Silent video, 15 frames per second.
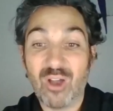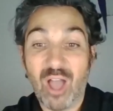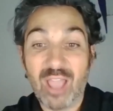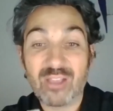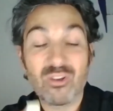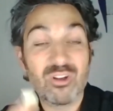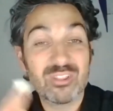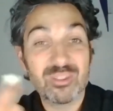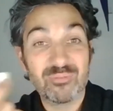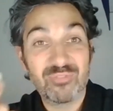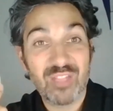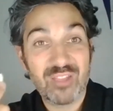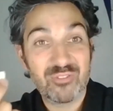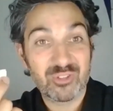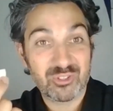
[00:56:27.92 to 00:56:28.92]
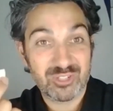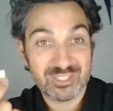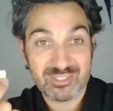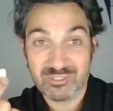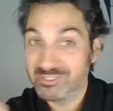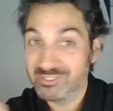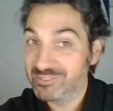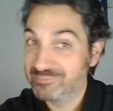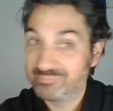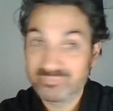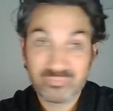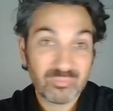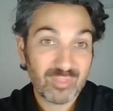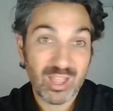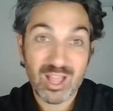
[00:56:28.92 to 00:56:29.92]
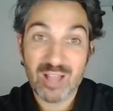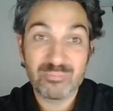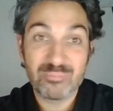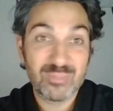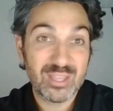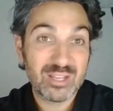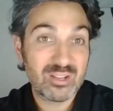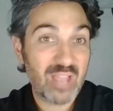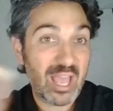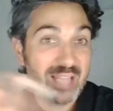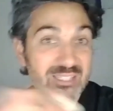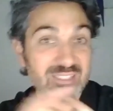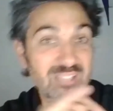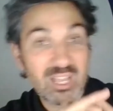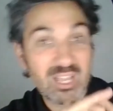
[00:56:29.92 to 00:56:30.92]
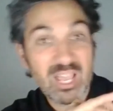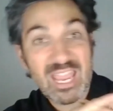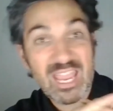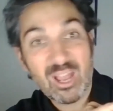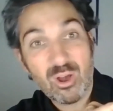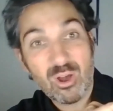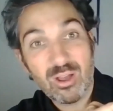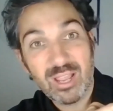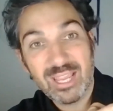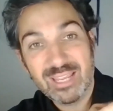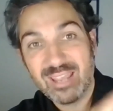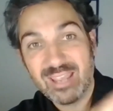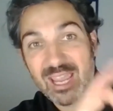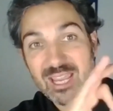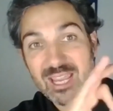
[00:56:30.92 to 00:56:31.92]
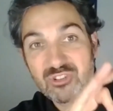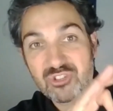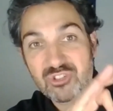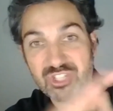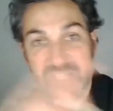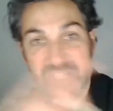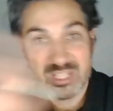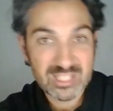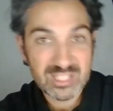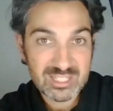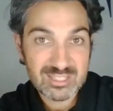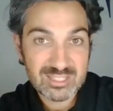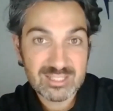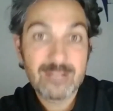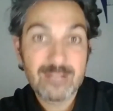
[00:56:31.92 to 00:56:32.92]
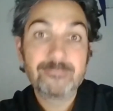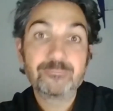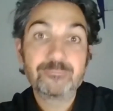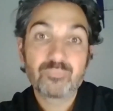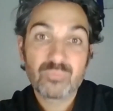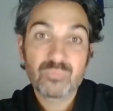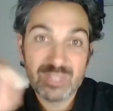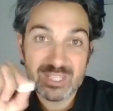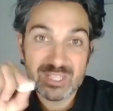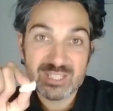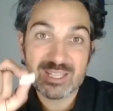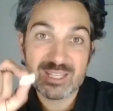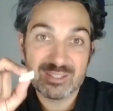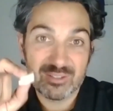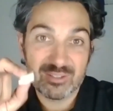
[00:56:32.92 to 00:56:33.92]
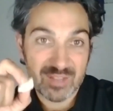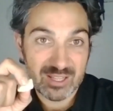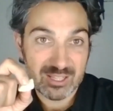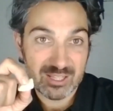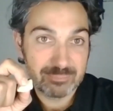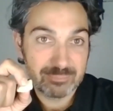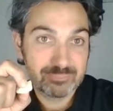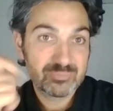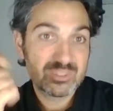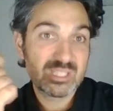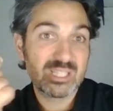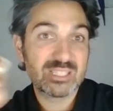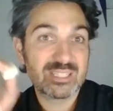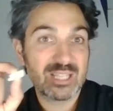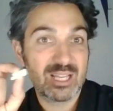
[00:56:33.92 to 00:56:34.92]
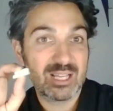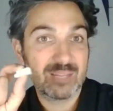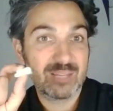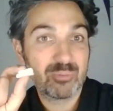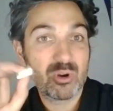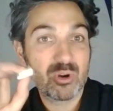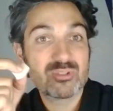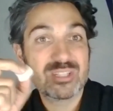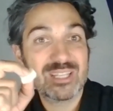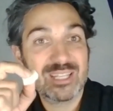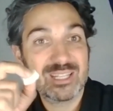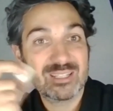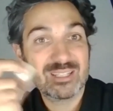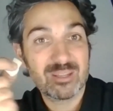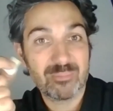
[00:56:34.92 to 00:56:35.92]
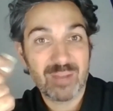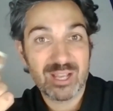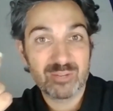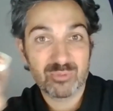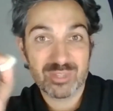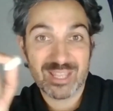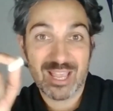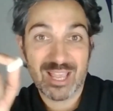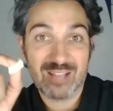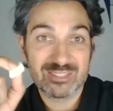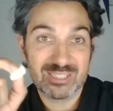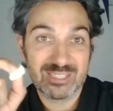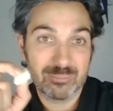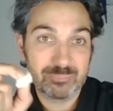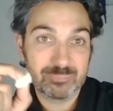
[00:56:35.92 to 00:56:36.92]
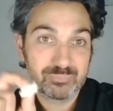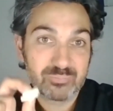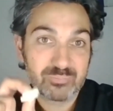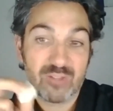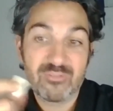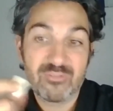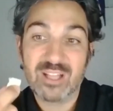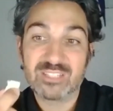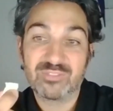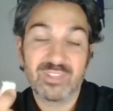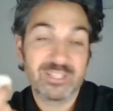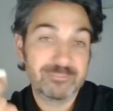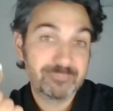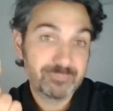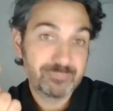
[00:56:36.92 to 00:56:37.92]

I call them flavor crystals. Um, they, as in aged cheeses, this can develop. So it's mm a uh, protein combined with calcium phosphate.